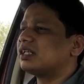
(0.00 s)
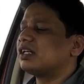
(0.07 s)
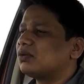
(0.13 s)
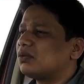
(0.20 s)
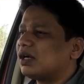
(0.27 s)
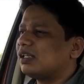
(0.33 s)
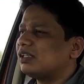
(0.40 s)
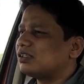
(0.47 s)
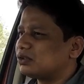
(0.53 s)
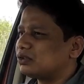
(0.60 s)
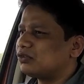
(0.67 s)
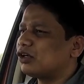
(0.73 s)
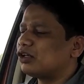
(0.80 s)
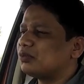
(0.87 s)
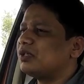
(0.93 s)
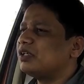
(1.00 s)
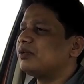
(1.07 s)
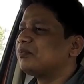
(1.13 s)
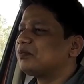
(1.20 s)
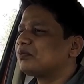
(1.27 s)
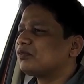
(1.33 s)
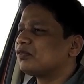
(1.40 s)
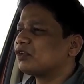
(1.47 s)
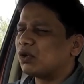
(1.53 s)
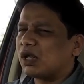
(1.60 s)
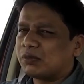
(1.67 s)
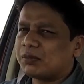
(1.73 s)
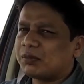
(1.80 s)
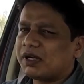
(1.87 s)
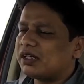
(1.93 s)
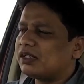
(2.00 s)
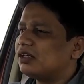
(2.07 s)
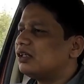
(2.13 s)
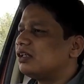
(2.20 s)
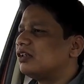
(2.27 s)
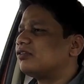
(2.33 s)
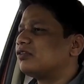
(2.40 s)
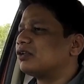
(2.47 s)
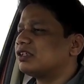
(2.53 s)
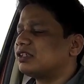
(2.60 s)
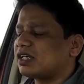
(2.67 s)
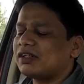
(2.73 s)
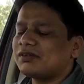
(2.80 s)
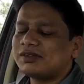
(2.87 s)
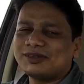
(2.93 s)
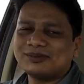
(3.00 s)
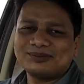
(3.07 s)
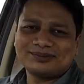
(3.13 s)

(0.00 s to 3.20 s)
take a while. So you've got to be well prepared for this highway.